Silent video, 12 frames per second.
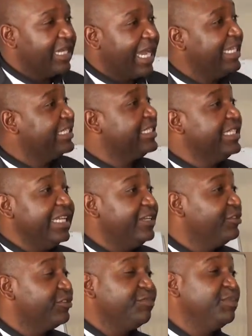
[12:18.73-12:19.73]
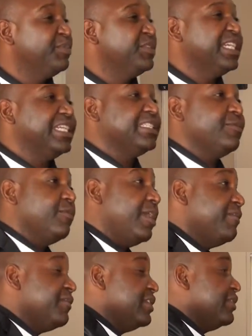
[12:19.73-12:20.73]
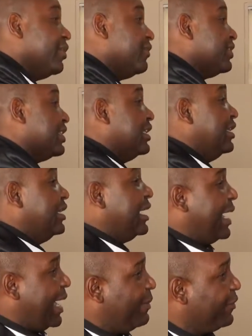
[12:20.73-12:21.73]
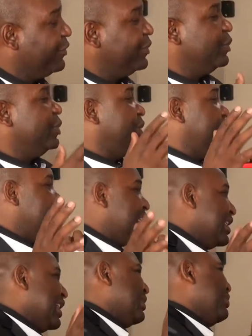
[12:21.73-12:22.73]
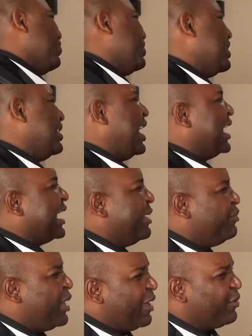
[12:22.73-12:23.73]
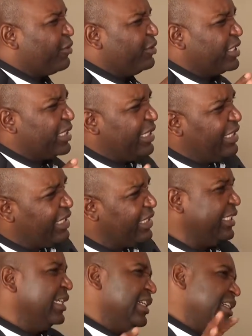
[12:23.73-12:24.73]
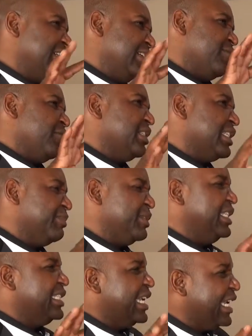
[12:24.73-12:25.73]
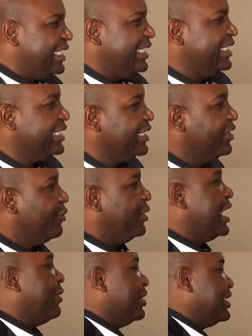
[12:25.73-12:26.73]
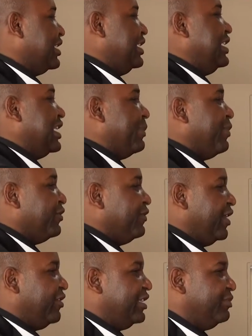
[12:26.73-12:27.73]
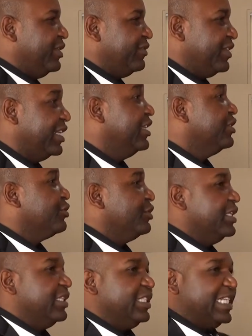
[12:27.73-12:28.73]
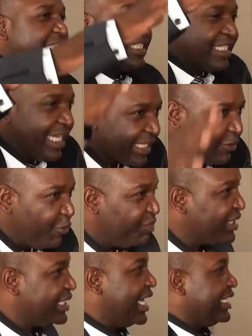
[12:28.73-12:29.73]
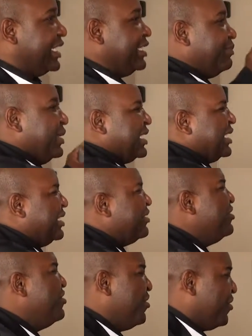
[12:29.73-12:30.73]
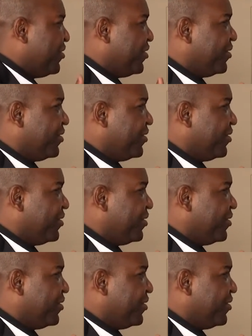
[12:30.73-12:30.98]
I see a lot of people just waffling, thinking that because I came across these concepts, these headings when I was reading about violent behavior, so they just take copies that and paste it. No.